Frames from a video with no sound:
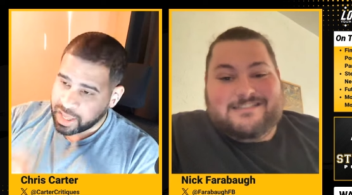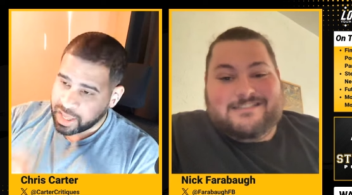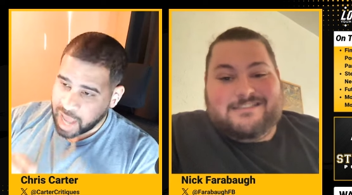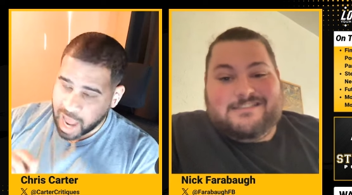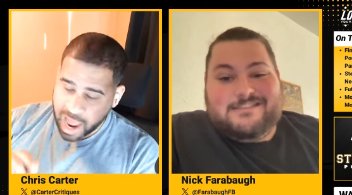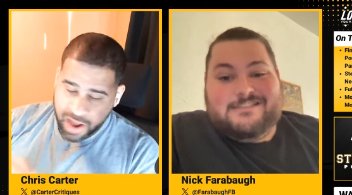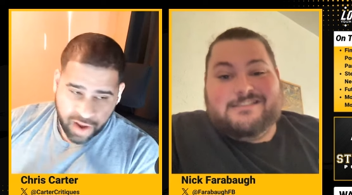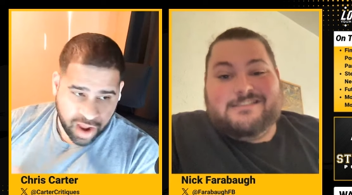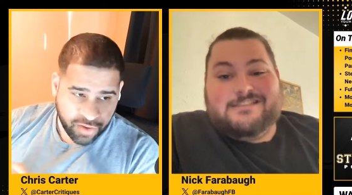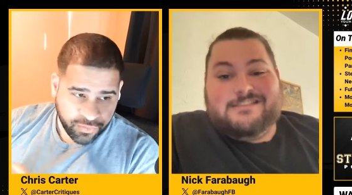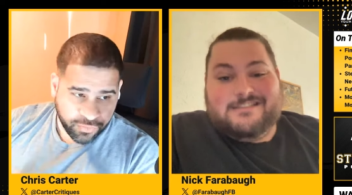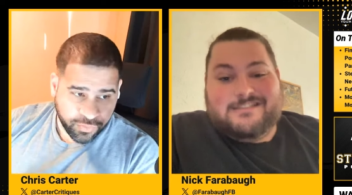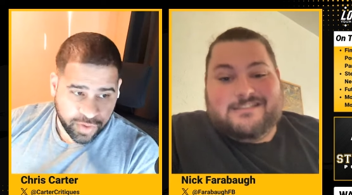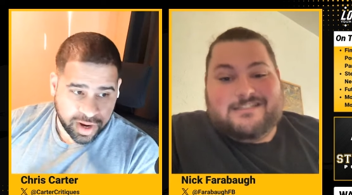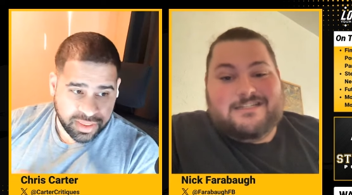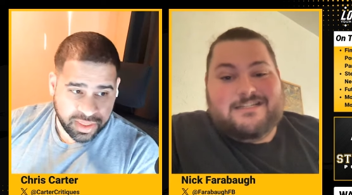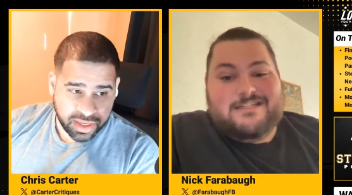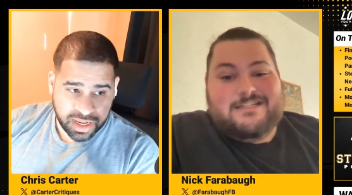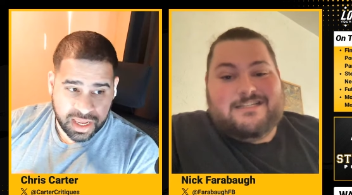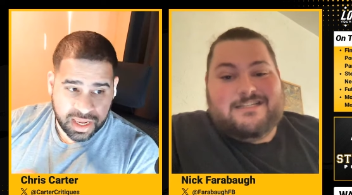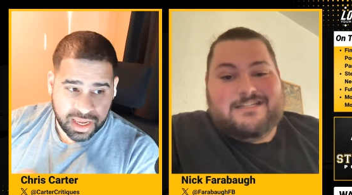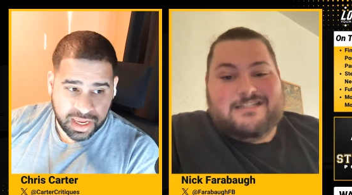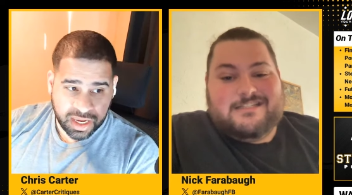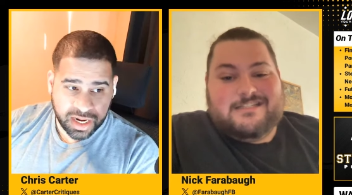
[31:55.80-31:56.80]
Speaker 1: I, I read
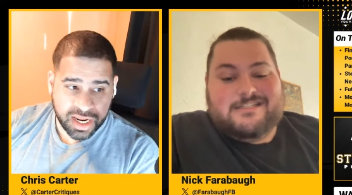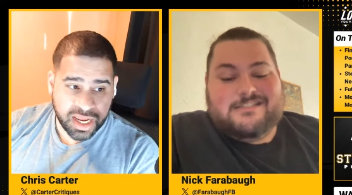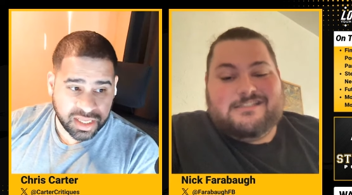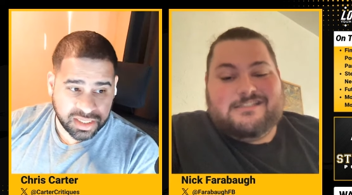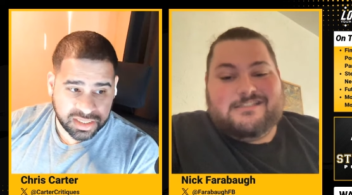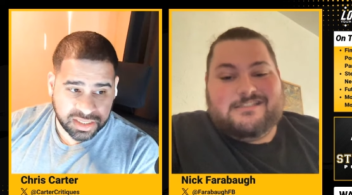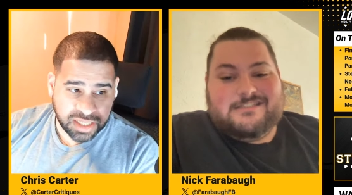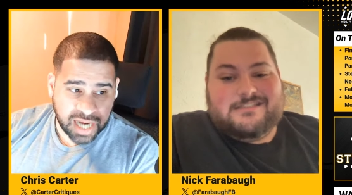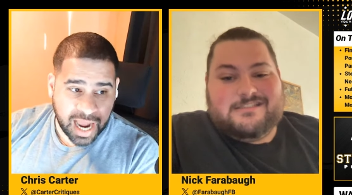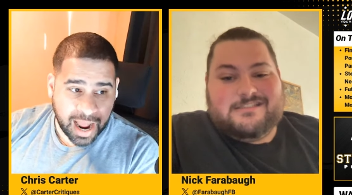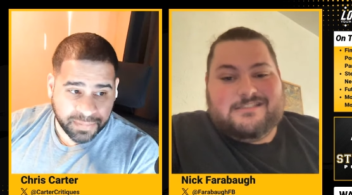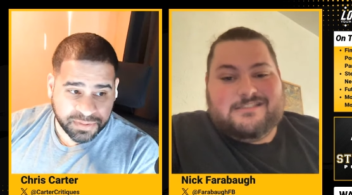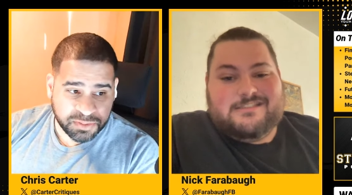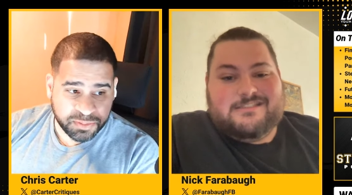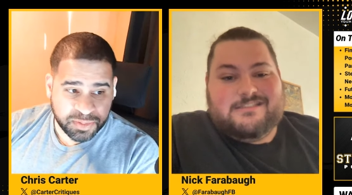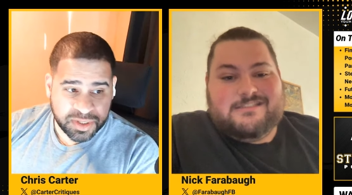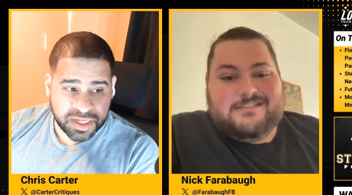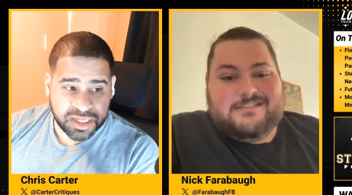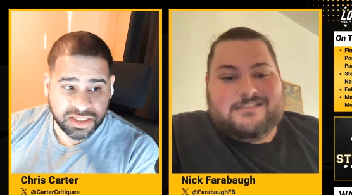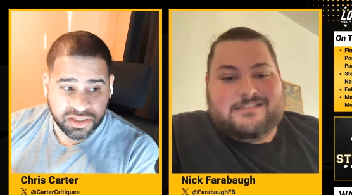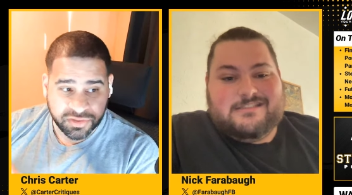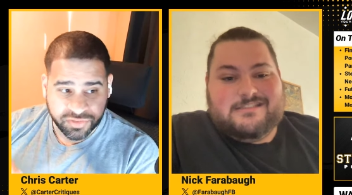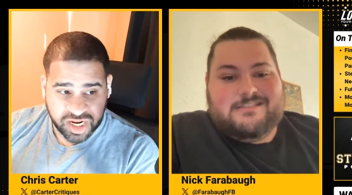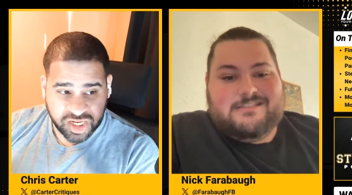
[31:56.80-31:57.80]
that he can hit top
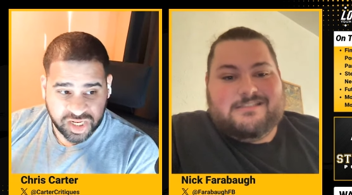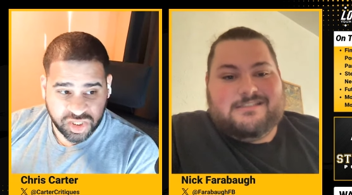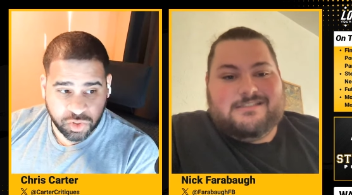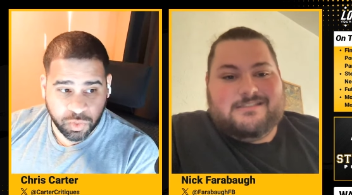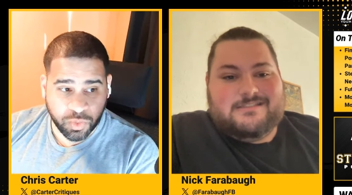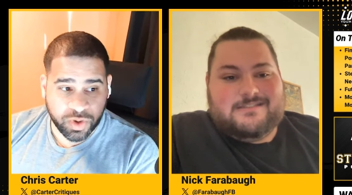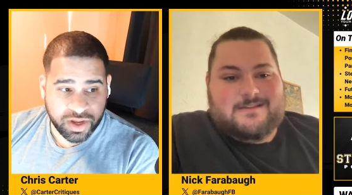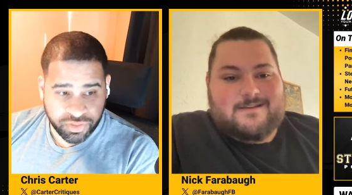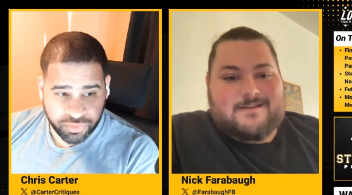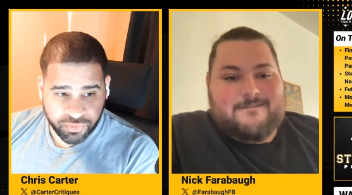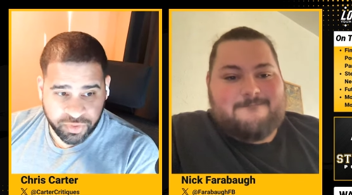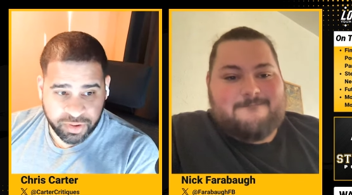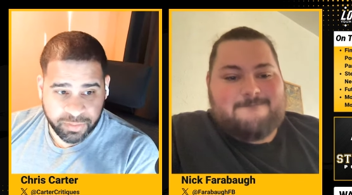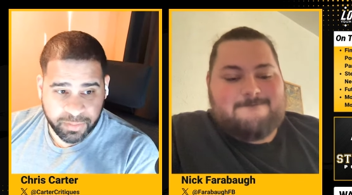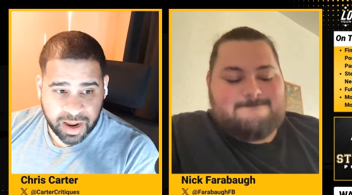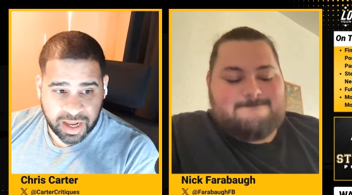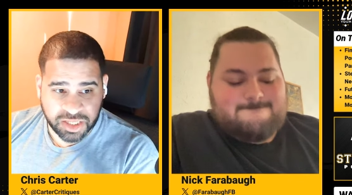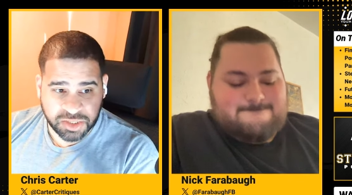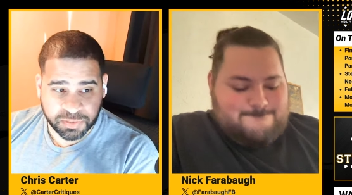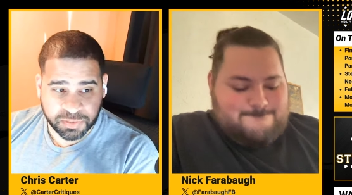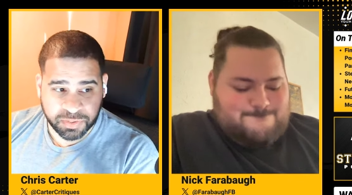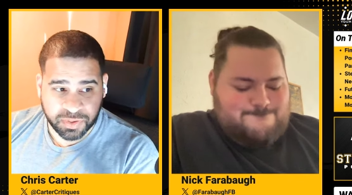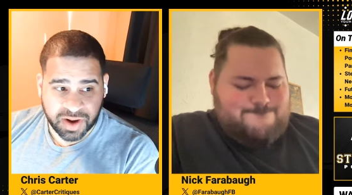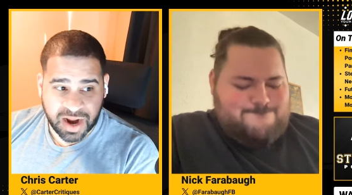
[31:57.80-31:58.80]
speeds of like 23
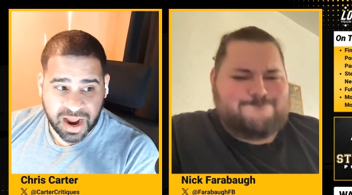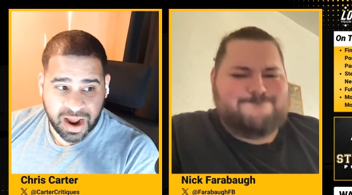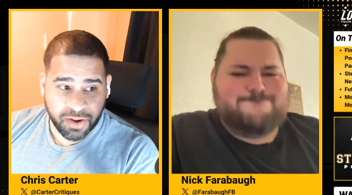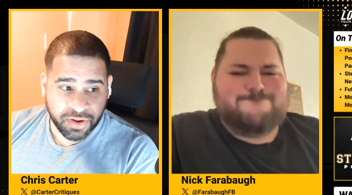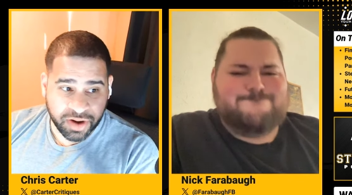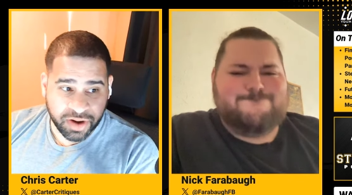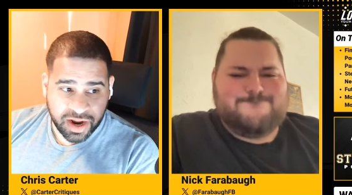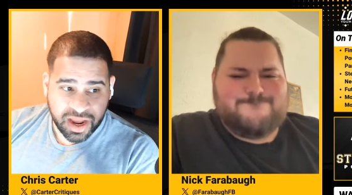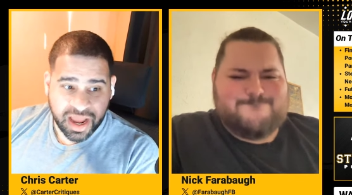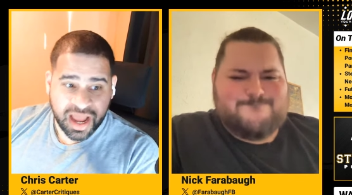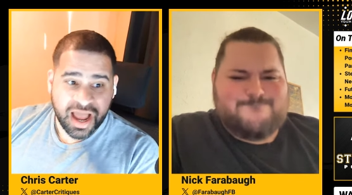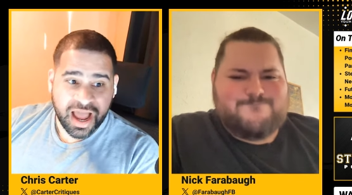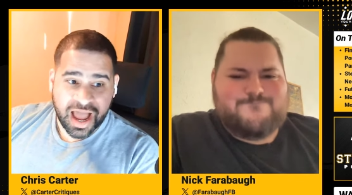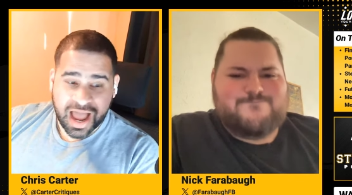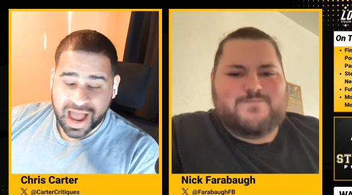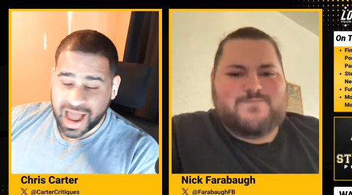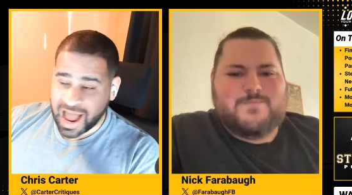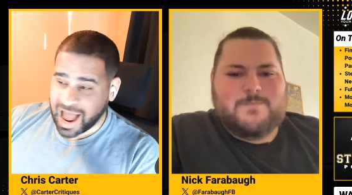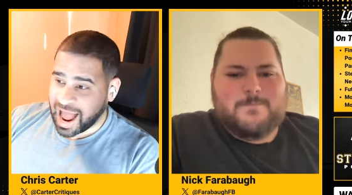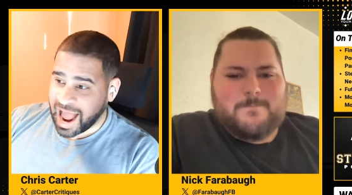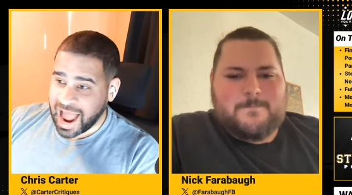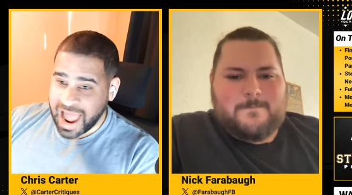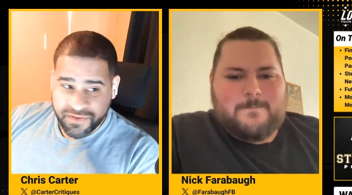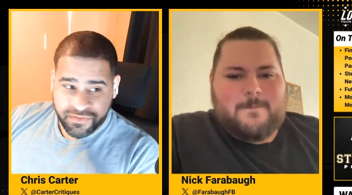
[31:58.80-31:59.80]
miles per hour.
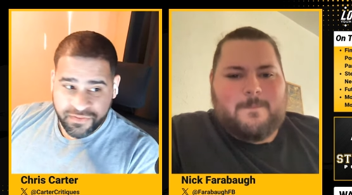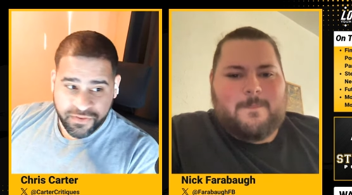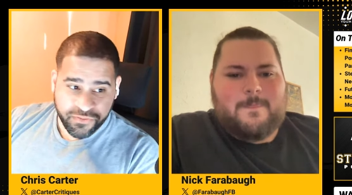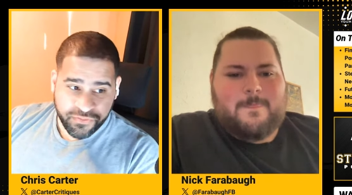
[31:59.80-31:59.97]
I have a